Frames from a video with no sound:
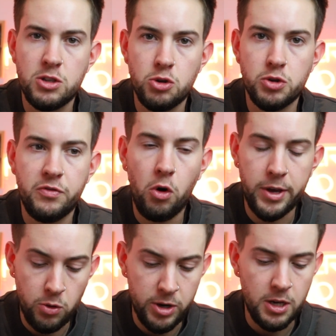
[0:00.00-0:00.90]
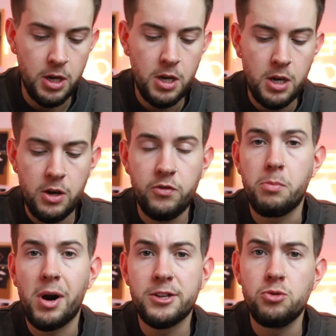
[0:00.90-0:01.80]
240 quid for the
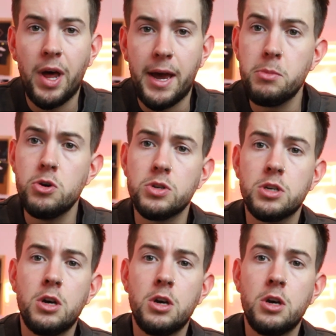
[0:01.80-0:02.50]
brand new Nike boots.